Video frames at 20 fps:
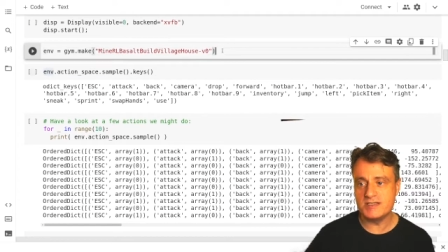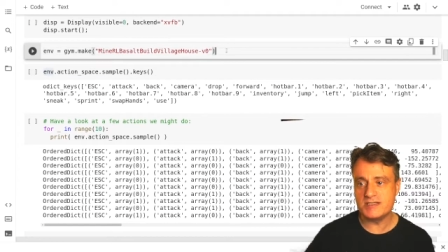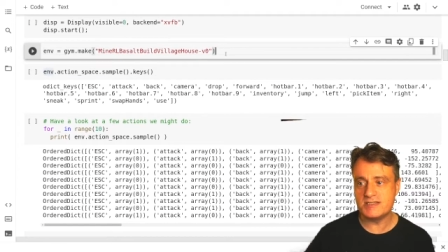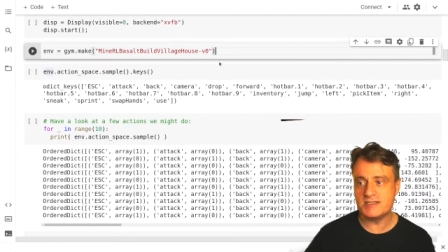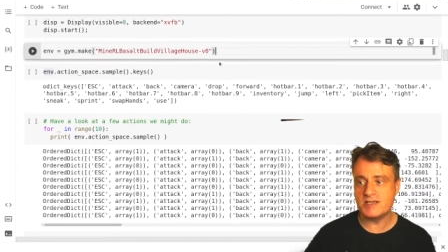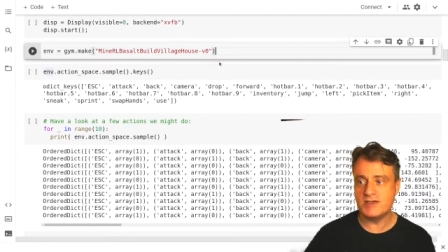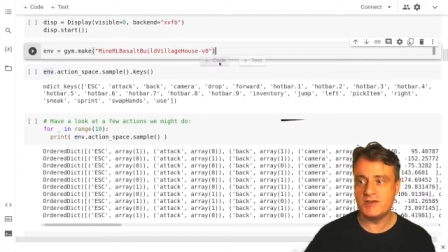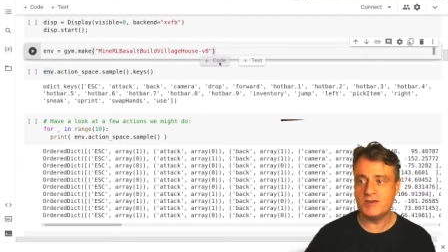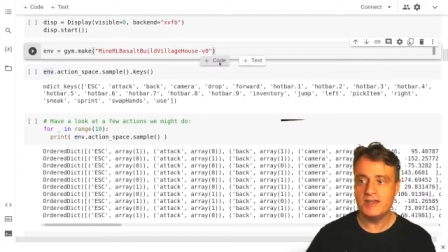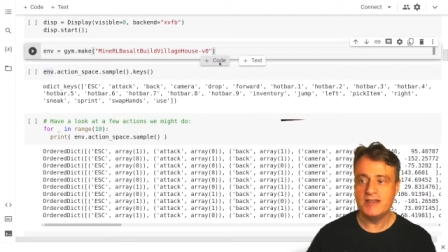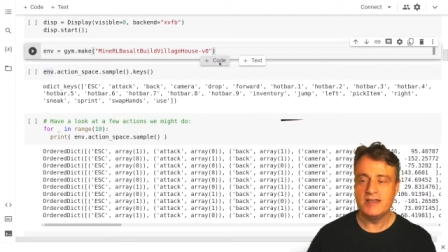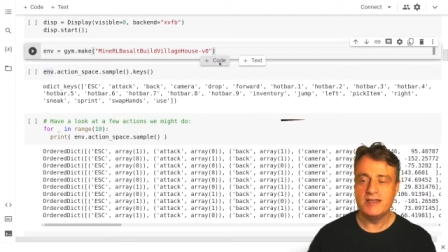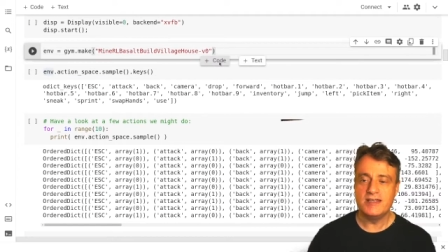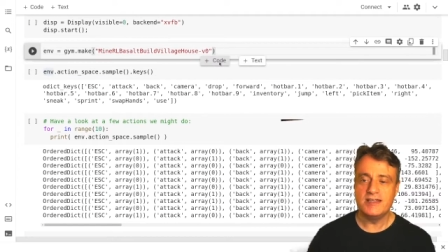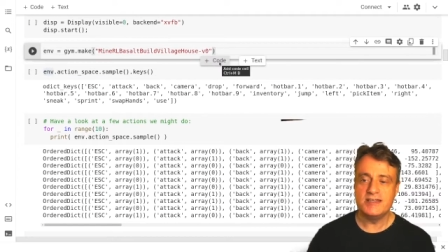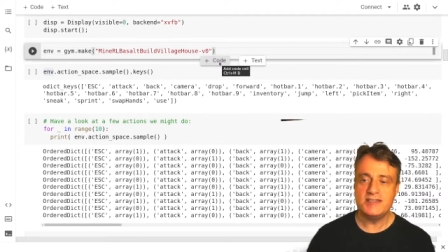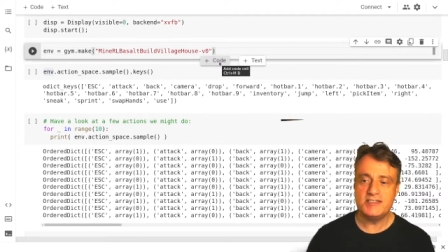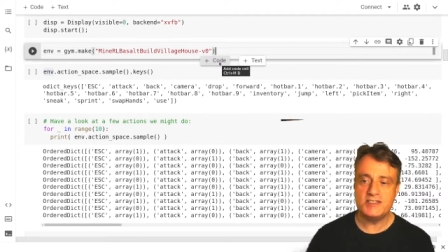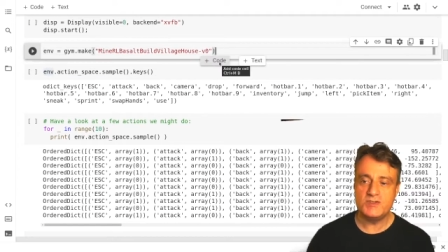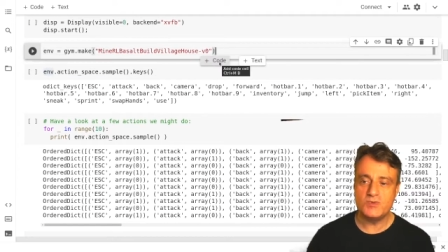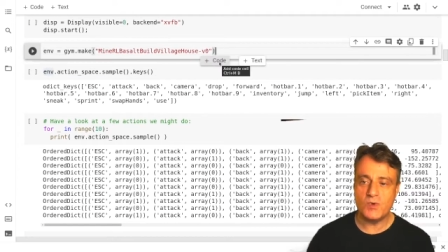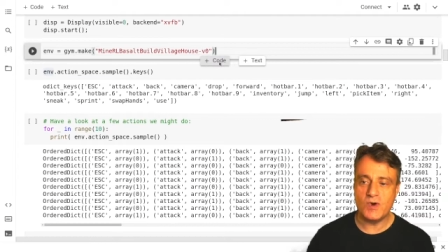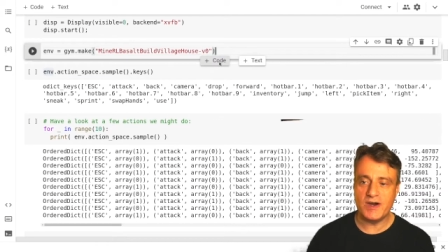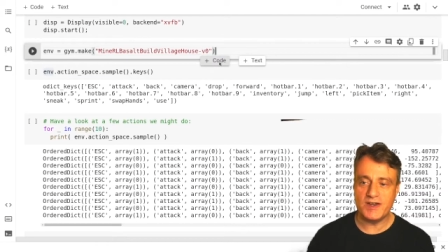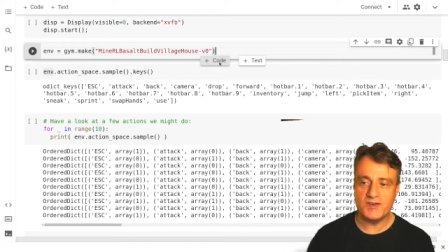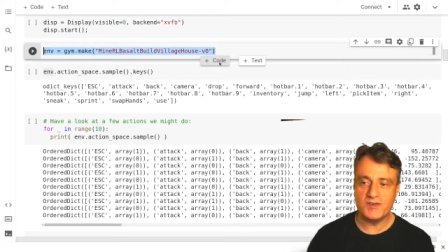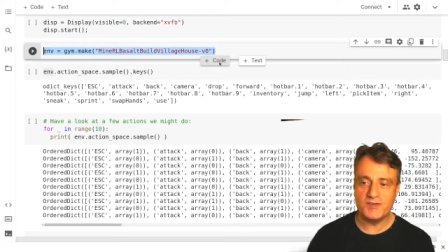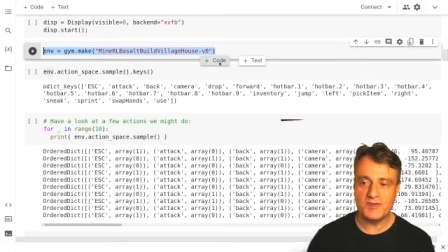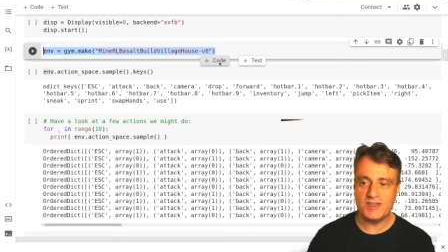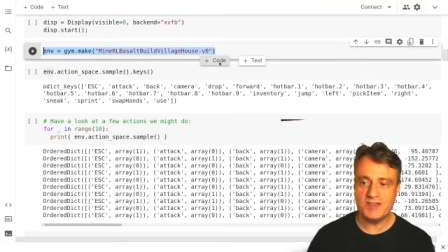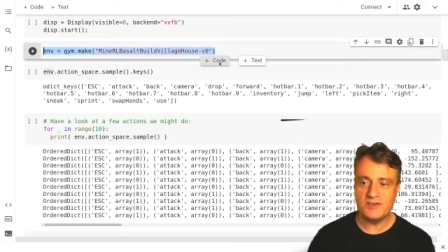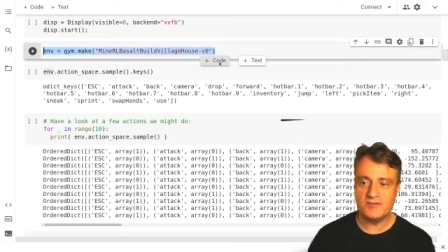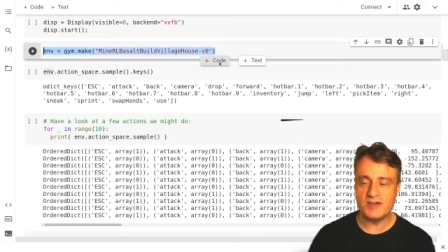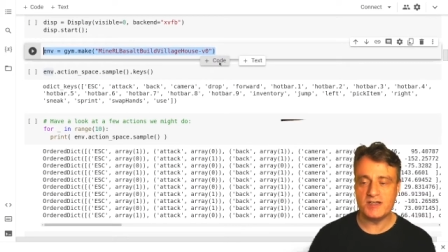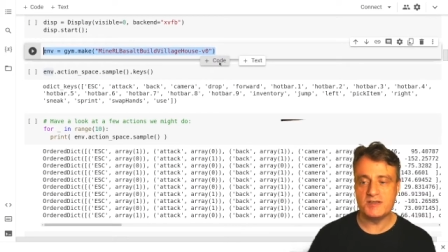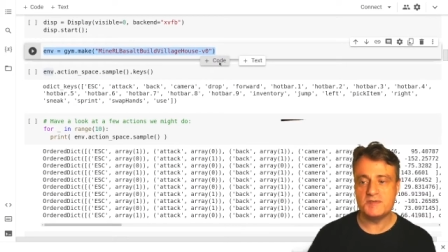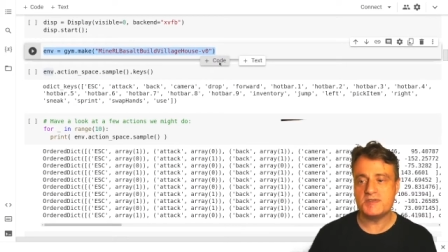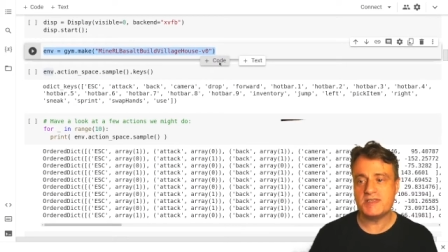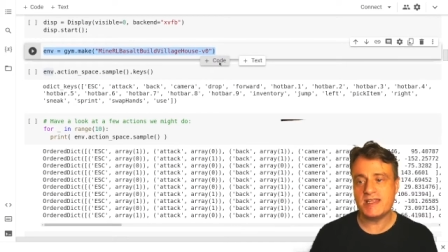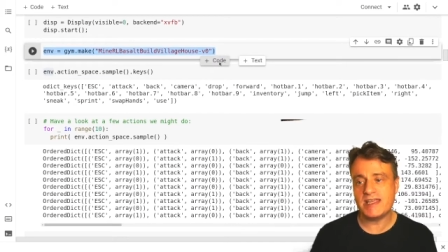So this is one of the
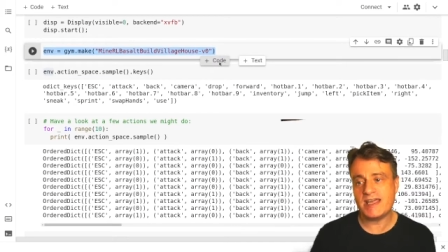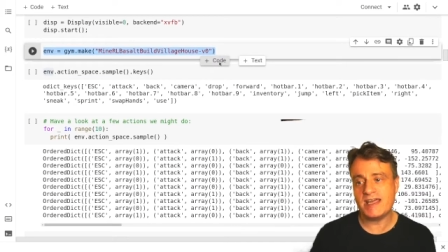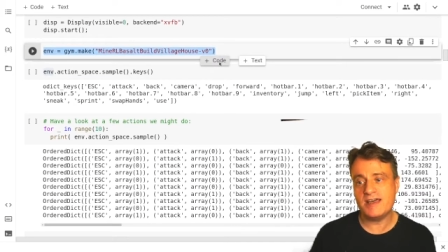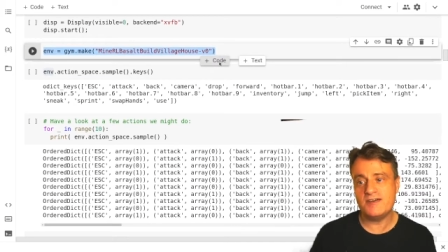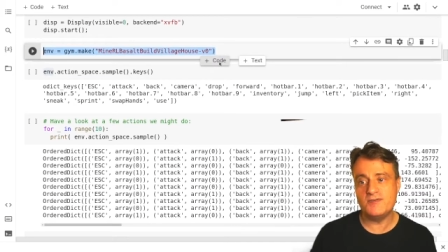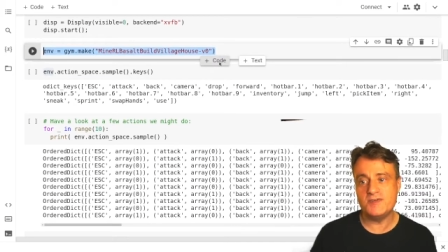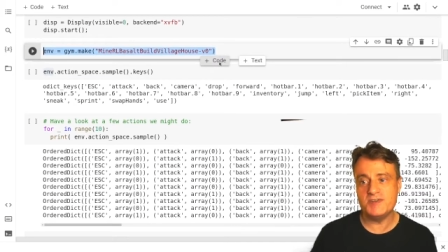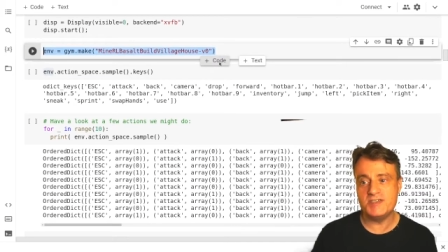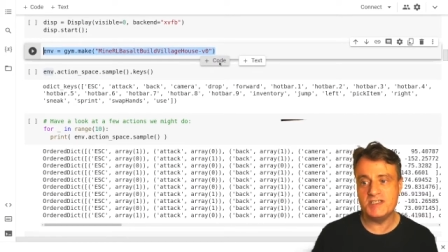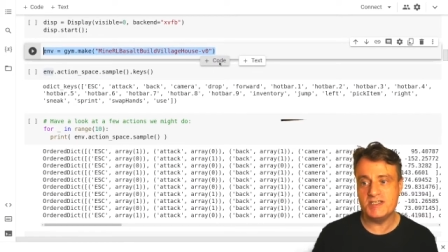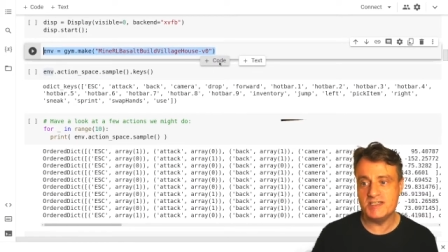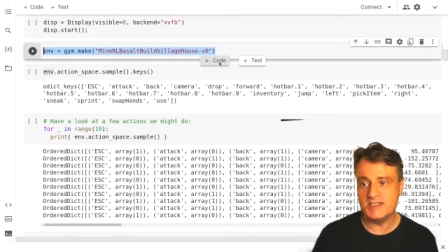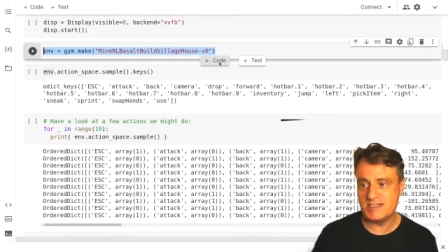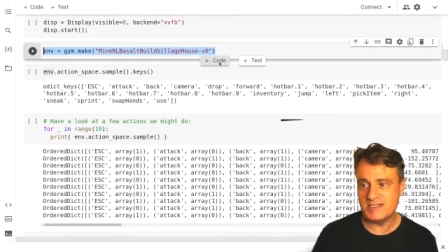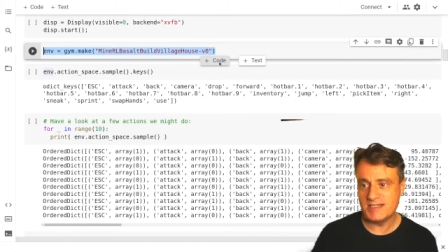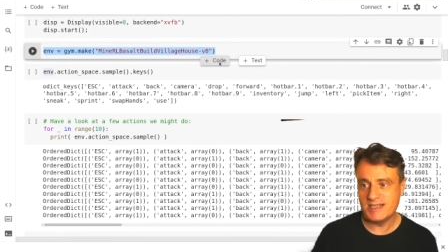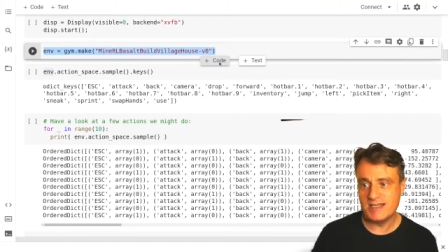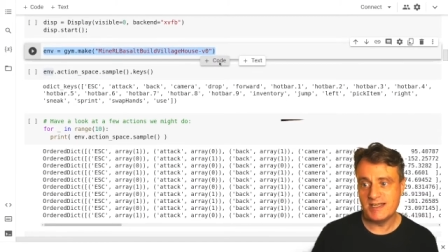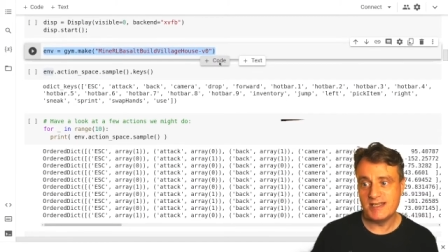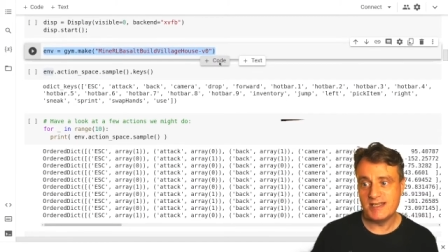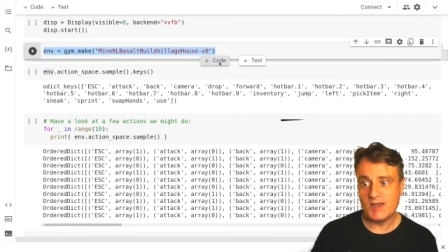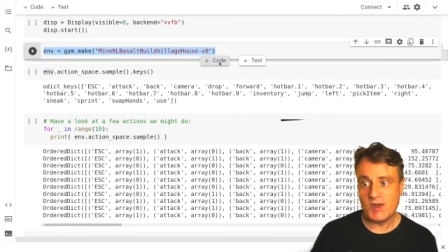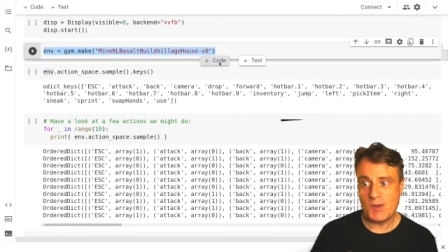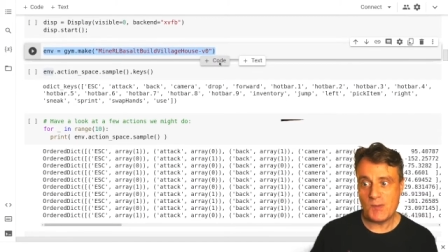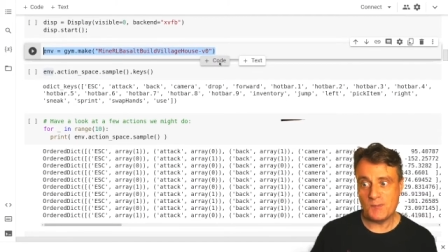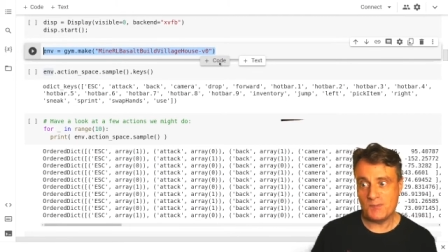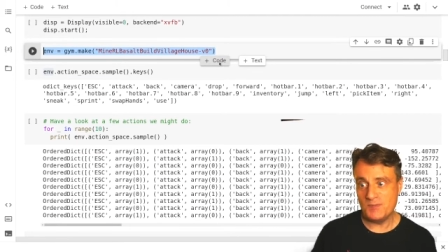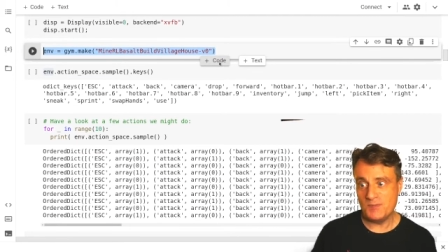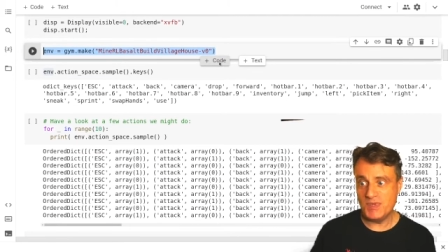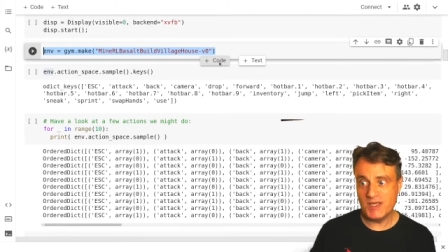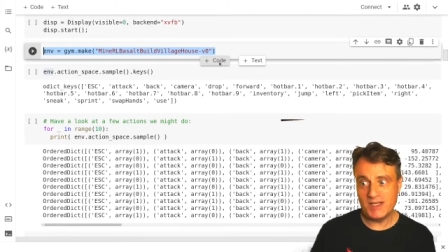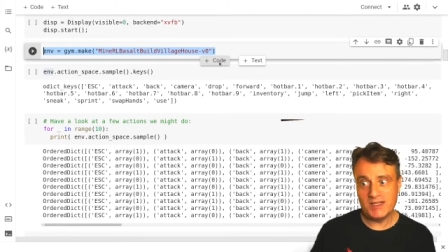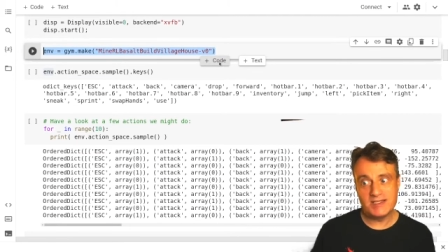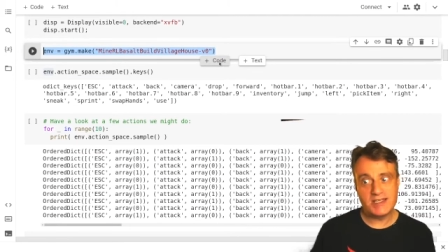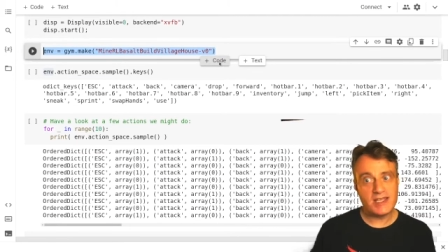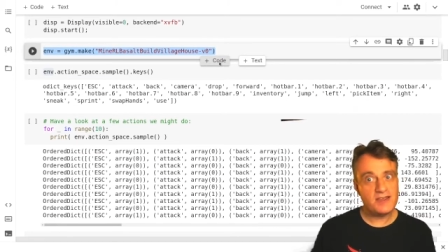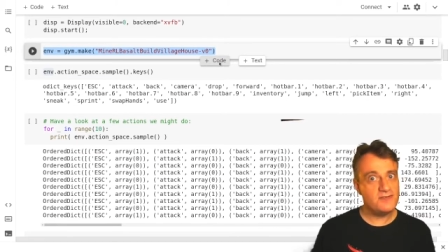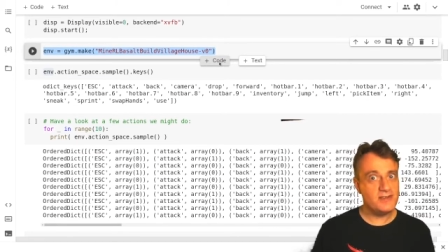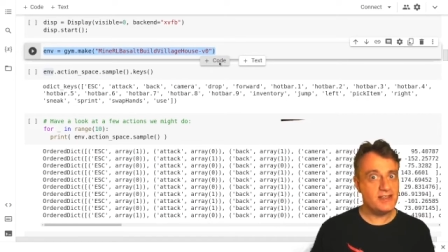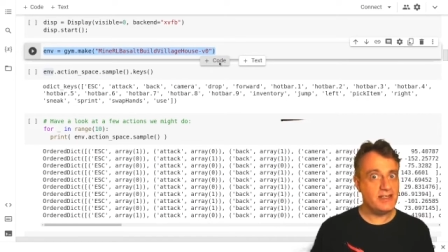environments they have, which is build
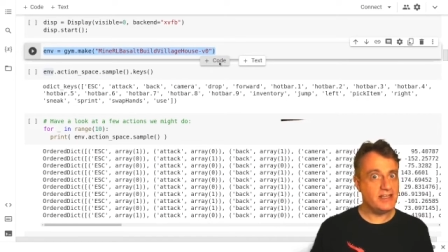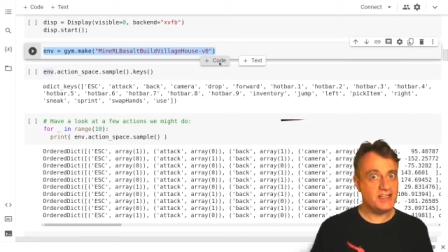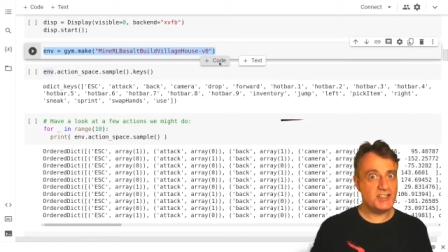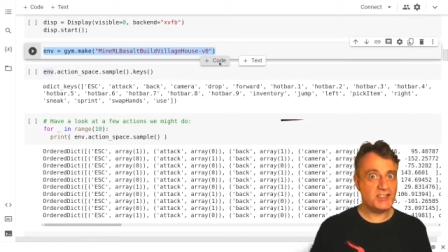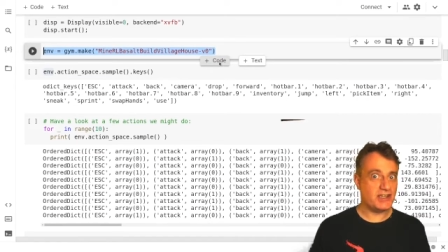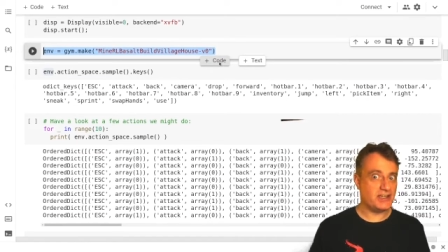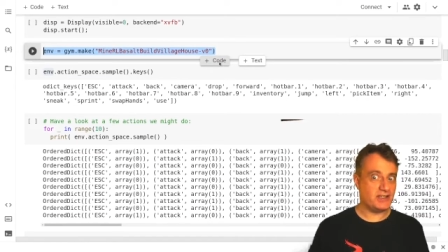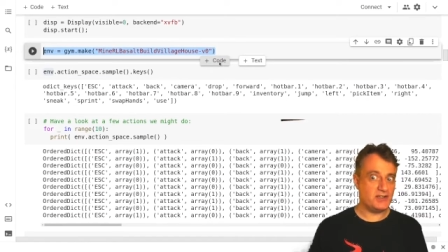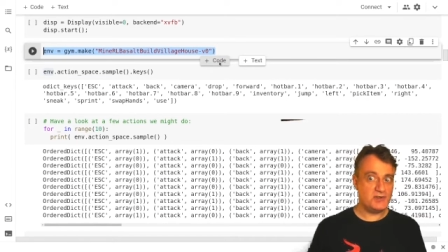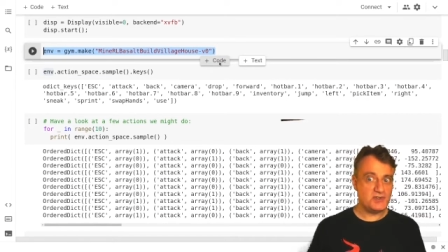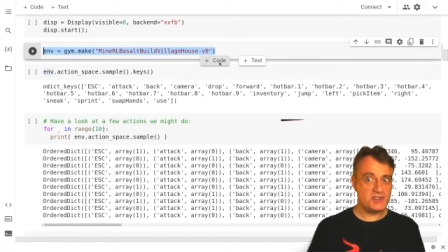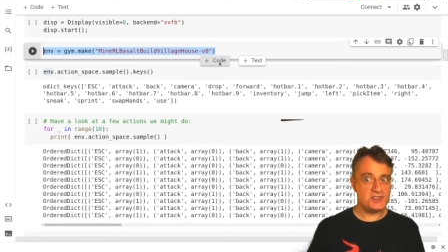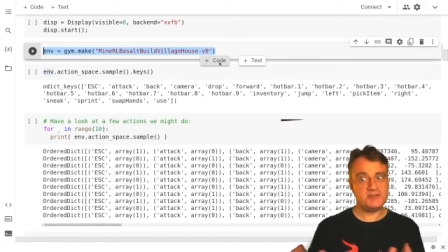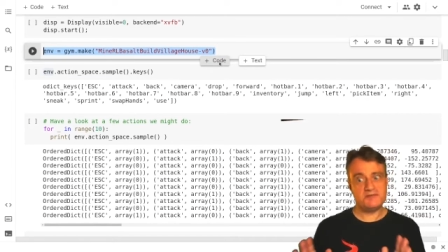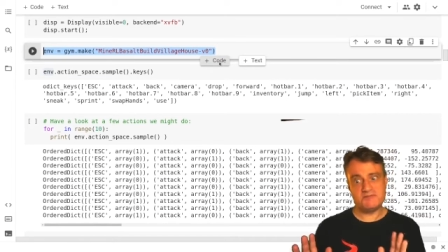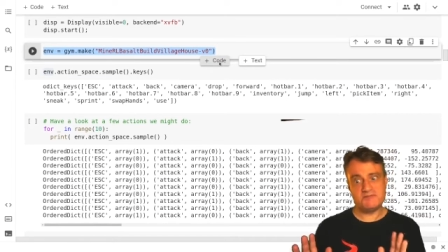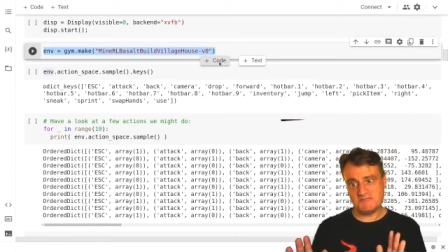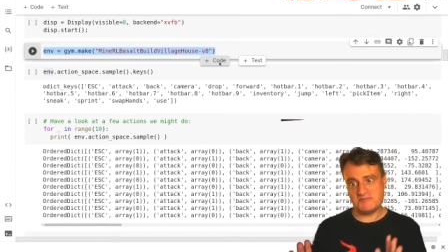a village house.